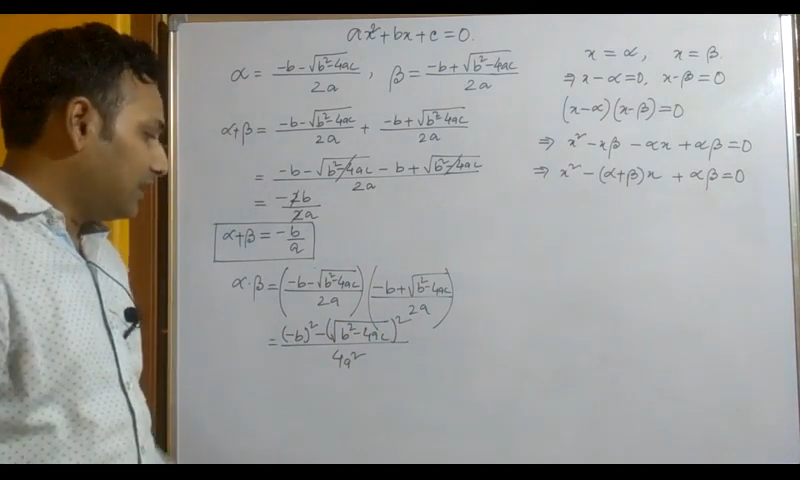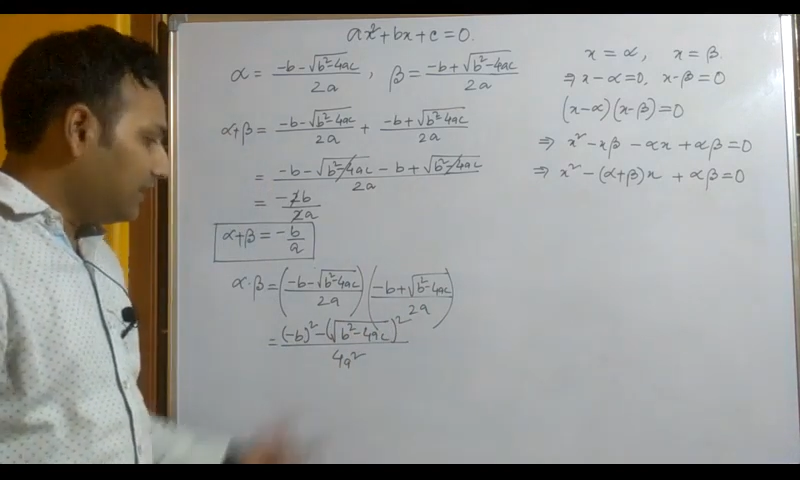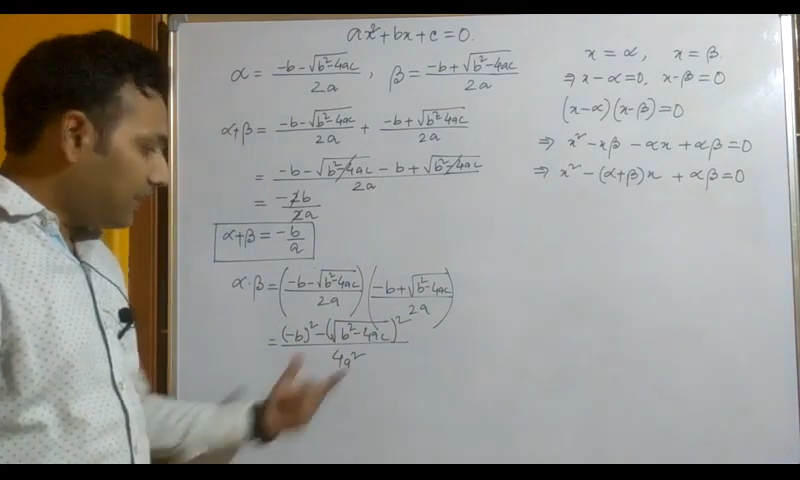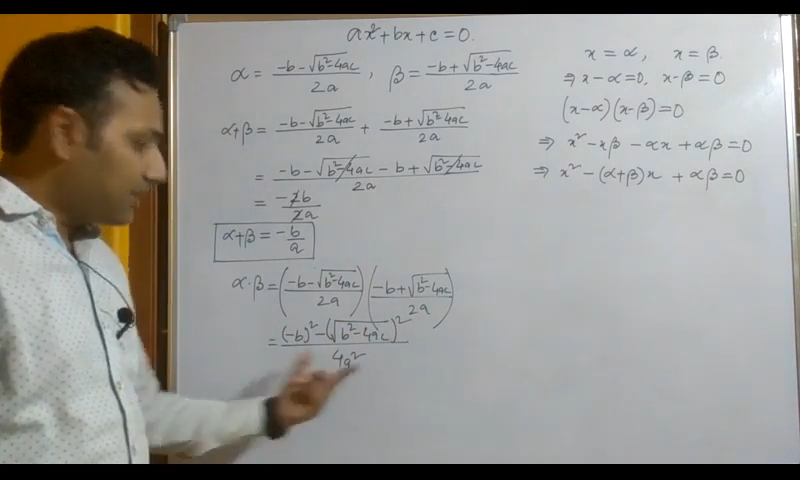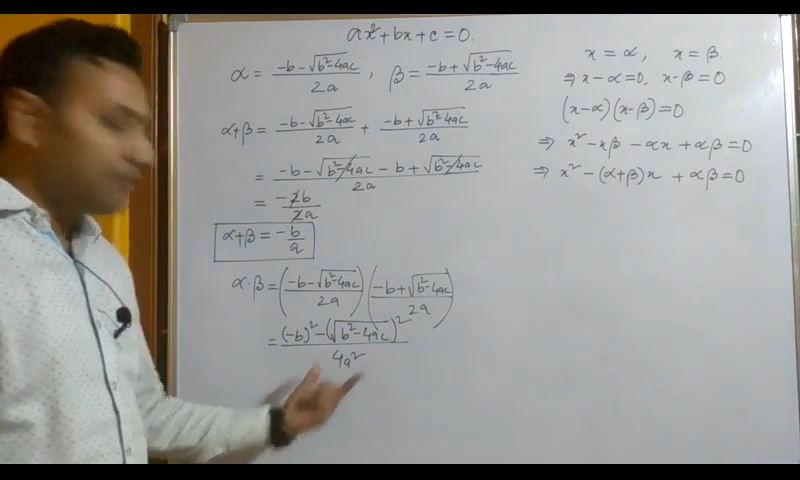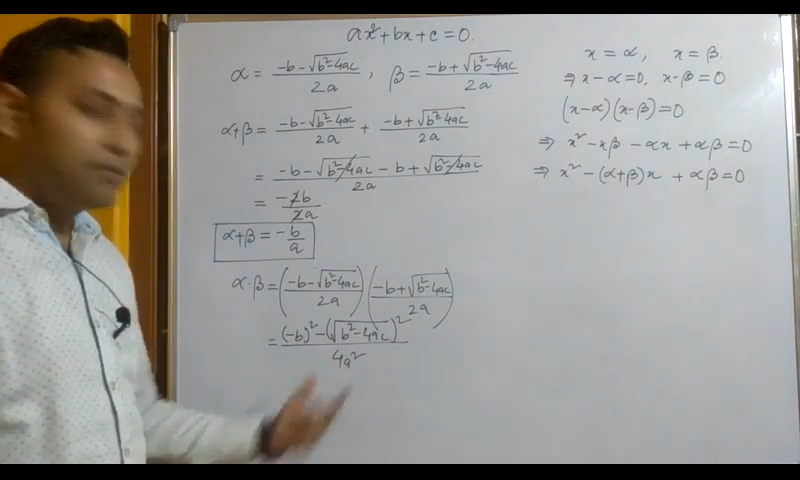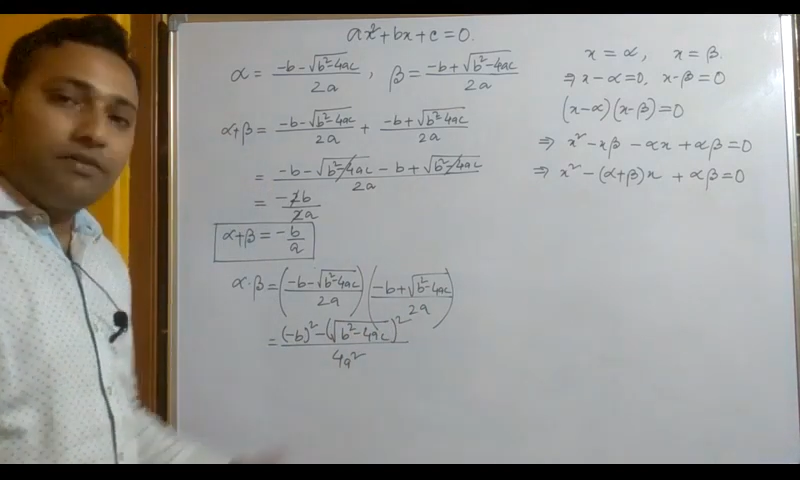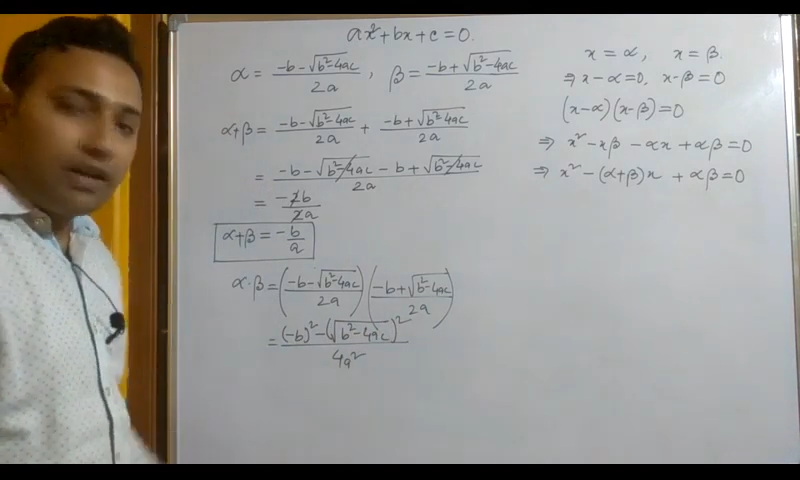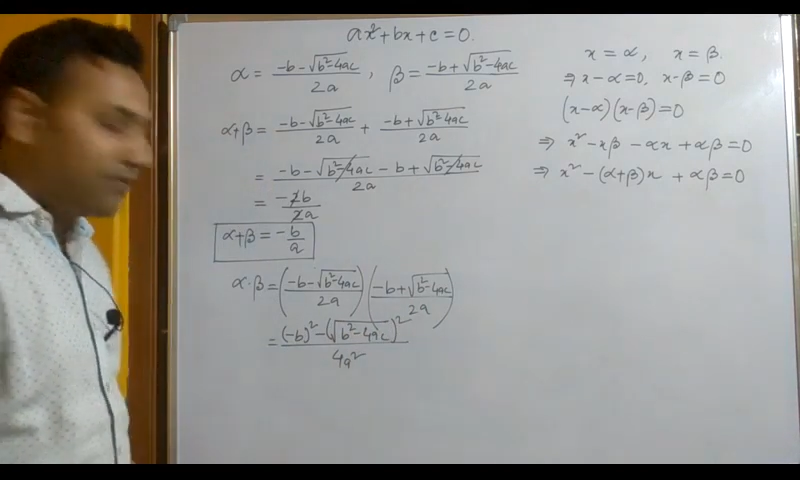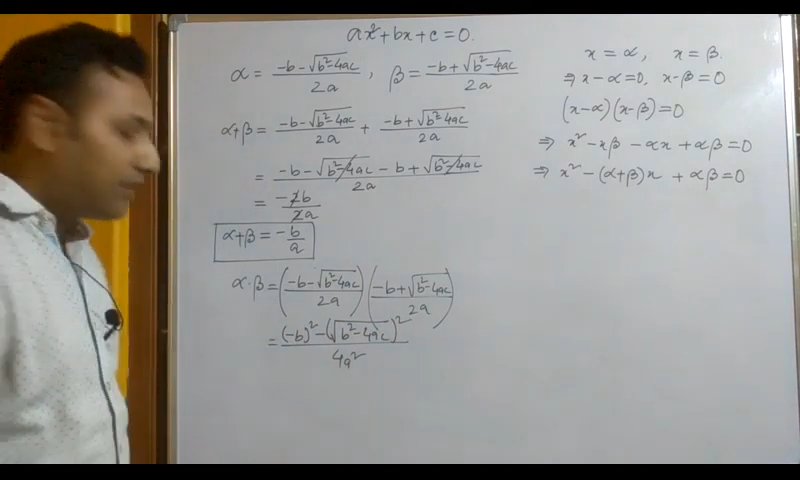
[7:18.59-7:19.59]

if I simplify